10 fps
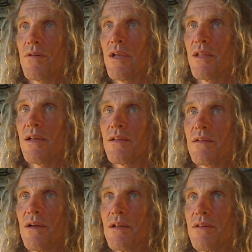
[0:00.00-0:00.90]
okay, that's
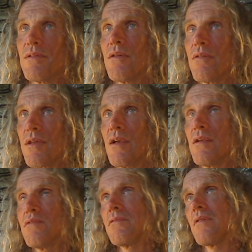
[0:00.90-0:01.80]
I do. Okay,
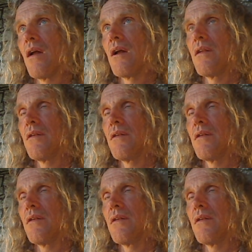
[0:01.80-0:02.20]
got it.